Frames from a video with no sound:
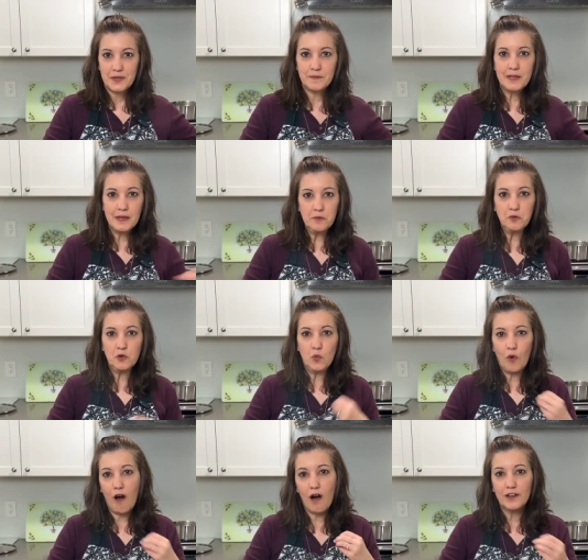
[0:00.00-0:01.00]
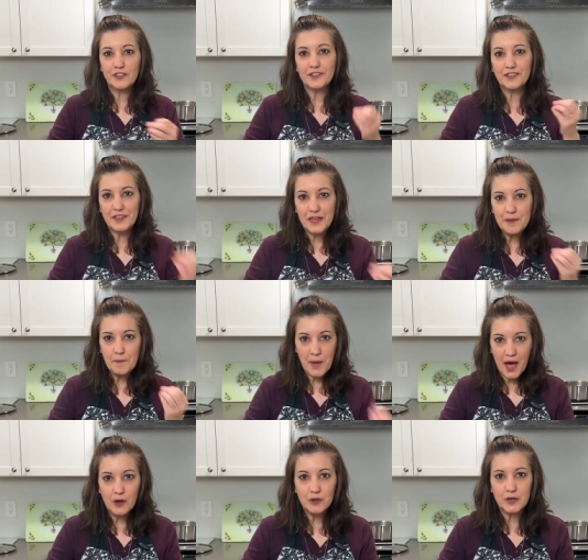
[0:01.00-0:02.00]
To be able to walk the same
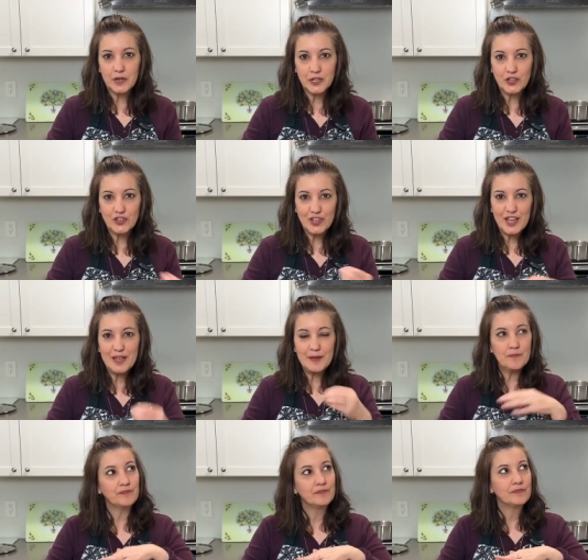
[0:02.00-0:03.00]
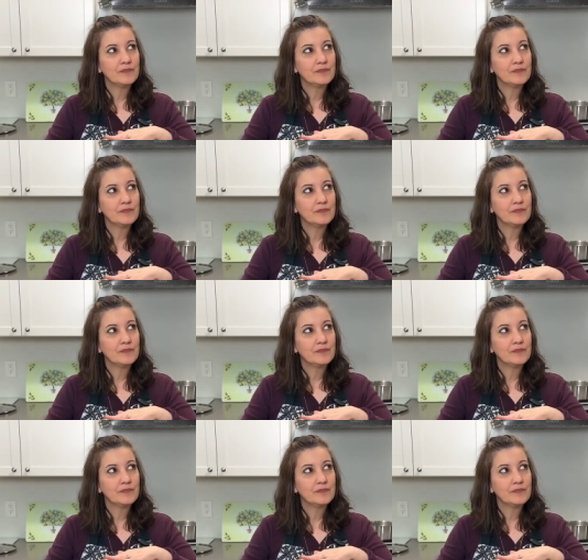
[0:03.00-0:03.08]
mountain, the same